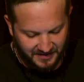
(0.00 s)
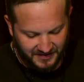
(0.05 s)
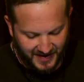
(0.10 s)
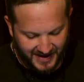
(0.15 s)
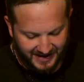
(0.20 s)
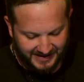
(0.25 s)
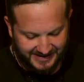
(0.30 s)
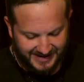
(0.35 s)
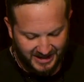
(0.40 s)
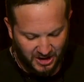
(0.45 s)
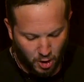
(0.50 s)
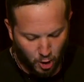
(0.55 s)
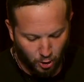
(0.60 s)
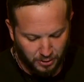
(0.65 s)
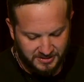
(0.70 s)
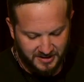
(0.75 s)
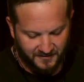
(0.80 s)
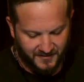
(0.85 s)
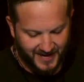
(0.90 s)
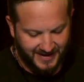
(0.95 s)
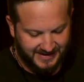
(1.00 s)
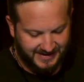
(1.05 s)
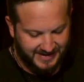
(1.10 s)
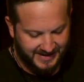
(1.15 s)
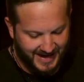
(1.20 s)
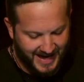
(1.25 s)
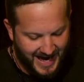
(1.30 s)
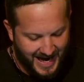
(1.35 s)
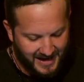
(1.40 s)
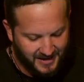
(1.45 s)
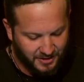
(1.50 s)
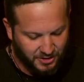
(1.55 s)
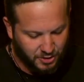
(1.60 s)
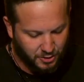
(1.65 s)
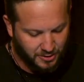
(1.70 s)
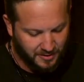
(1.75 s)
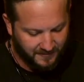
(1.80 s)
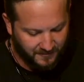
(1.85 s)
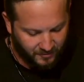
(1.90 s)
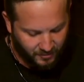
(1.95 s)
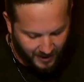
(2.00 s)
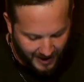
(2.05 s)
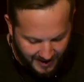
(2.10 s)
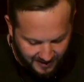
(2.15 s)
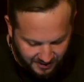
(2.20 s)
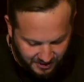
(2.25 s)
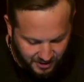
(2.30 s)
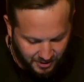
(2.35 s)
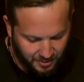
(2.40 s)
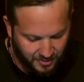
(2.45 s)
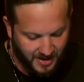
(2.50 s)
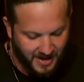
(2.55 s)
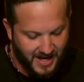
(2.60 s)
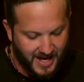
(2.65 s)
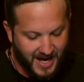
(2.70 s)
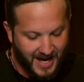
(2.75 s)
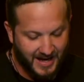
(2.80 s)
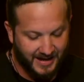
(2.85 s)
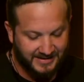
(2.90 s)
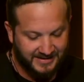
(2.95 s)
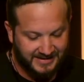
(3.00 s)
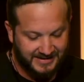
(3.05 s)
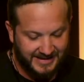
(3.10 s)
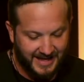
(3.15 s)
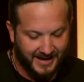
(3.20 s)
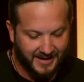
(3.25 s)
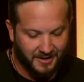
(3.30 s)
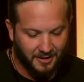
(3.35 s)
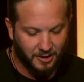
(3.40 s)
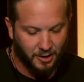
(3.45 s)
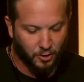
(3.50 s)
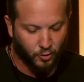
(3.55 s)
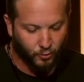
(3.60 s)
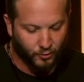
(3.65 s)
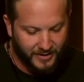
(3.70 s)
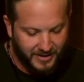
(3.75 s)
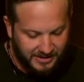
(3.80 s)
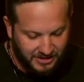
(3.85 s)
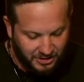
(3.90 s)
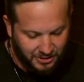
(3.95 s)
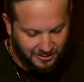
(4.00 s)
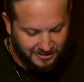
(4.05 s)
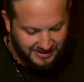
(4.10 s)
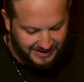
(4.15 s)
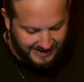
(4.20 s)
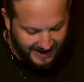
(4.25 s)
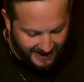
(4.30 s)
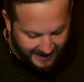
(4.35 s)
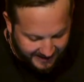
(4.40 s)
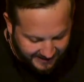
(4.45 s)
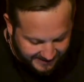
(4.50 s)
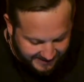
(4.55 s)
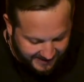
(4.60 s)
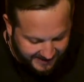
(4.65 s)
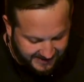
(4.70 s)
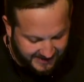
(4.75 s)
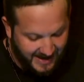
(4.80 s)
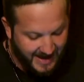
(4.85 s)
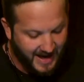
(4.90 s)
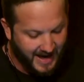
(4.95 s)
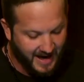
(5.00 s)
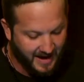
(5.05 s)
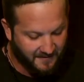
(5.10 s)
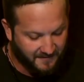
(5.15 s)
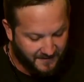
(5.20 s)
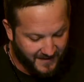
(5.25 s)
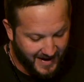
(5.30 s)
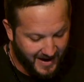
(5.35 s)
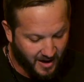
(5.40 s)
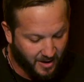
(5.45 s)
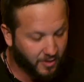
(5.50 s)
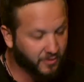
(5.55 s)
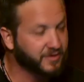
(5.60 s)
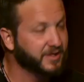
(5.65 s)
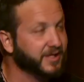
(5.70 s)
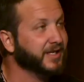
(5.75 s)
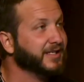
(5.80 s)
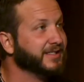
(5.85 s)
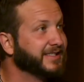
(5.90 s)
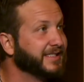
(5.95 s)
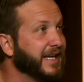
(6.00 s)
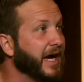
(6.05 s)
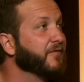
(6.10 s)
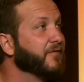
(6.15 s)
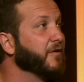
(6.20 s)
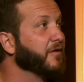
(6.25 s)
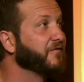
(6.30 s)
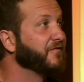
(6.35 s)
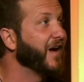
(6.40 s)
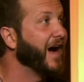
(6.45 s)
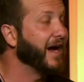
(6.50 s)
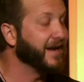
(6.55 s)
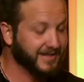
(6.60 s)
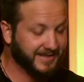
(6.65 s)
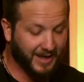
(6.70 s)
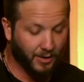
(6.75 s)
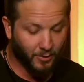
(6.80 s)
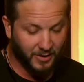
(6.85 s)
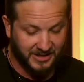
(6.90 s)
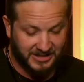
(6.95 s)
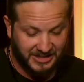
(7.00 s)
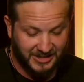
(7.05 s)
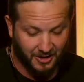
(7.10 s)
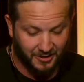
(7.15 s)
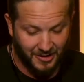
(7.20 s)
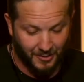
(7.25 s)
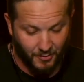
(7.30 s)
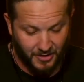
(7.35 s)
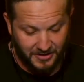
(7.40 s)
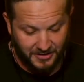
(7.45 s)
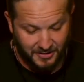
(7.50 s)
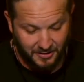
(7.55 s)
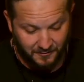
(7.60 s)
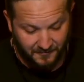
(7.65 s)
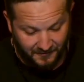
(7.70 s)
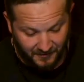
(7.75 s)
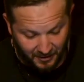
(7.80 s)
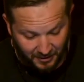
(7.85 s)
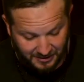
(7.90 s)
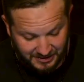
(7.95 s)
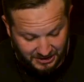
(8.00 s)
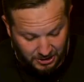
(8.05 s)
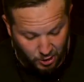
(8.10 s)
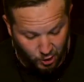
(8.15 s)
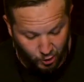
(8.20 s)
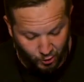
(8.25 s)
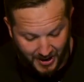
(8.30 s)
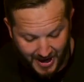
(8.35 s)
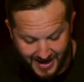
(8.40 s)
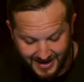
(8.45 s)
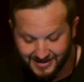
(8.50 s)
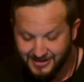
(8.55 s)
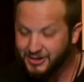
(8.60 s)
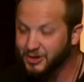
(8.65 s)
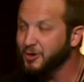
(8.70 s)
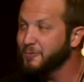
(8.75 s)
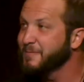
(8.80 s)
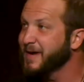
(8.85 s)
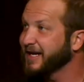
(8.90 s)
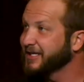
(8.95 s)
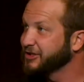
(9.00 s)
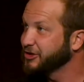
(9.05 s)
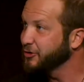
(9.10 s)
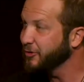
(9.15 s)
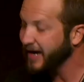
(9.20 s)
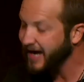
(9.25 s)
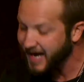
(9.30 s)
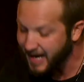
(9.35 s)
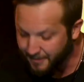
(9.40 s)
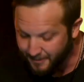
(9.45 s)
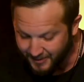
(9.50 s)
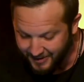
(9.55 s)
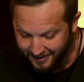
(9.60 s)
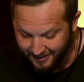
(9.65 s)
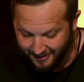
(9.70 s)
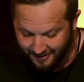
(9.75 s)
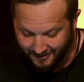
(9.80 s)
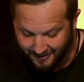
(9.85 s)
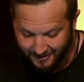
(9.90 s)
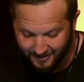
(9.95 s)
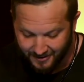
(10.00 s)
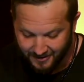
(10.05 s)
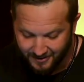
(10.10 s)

thanks, it cultivates the attitude of gratitude. And secular research scientists have found several findings. I want to share them with you. First, gratitude makes you happier.